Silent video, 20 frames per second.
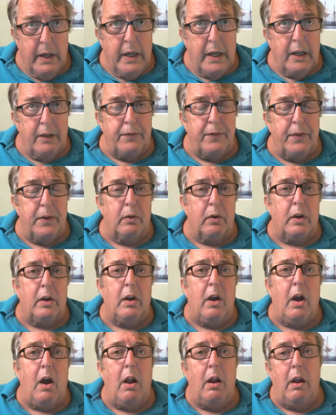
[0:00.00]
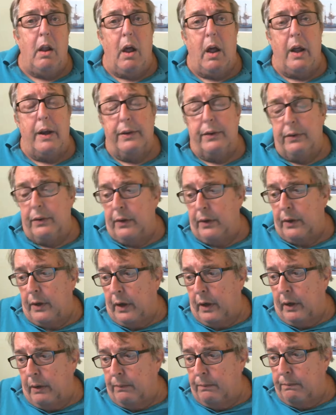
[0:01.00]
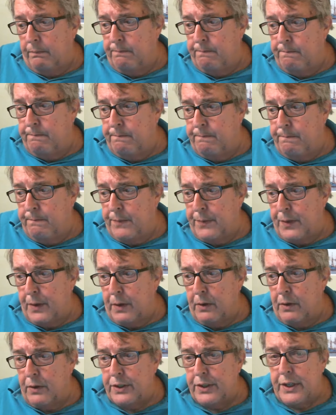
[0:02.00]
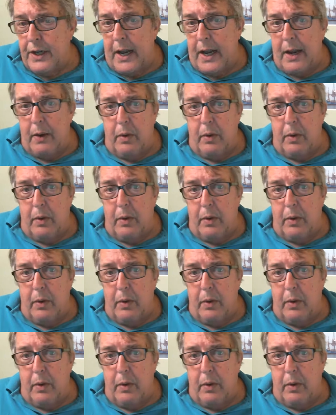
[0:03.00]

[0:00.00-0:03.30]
if you recall on Thursday,